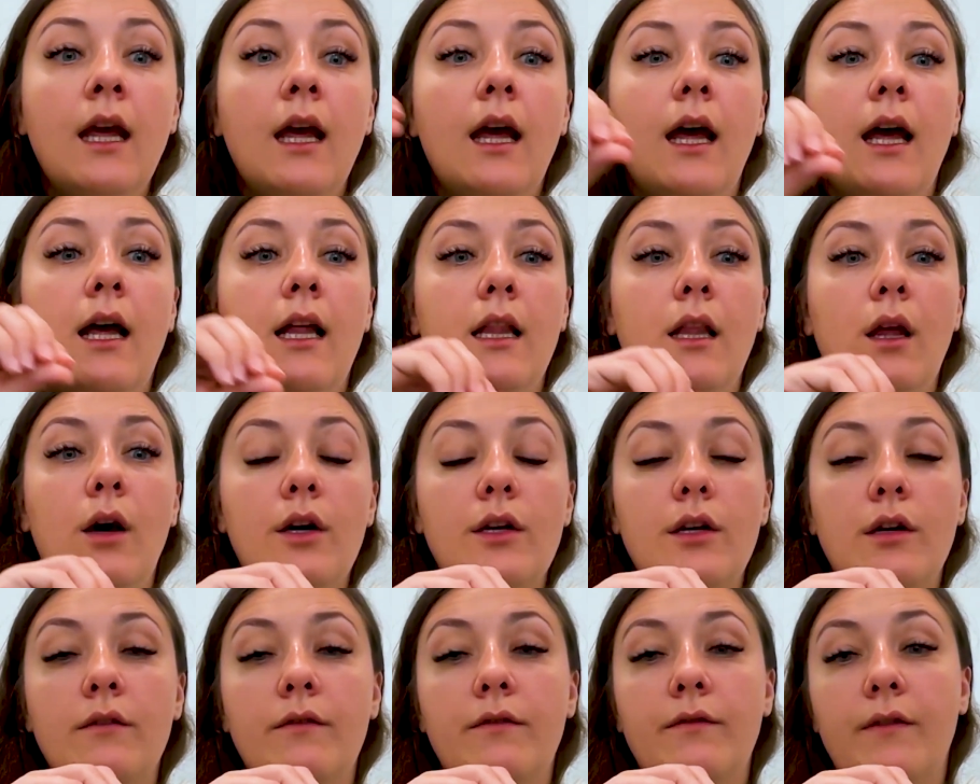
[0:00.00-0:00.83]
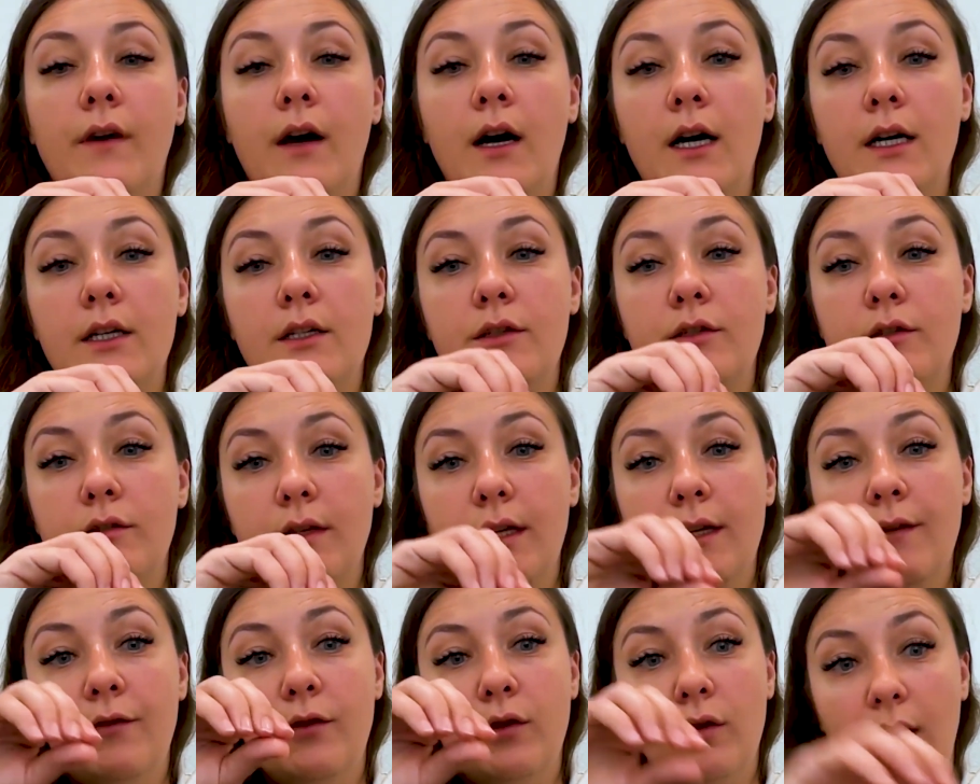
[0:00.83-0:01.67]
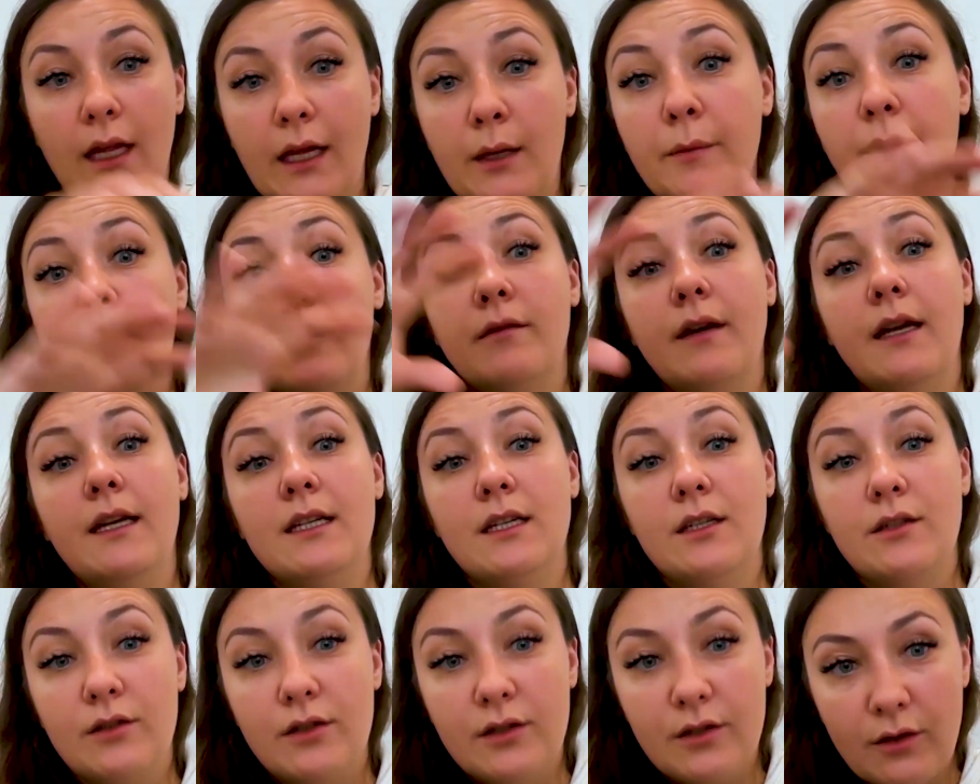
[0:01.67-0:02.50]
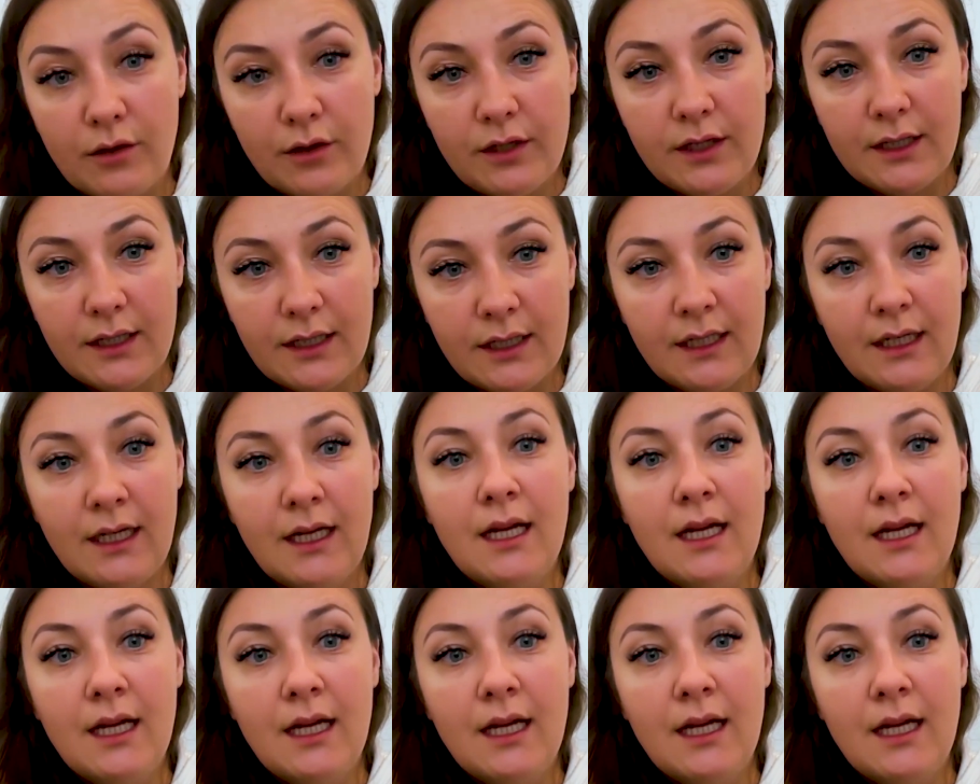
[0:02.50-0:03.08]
A lot of if you're like migrating to certain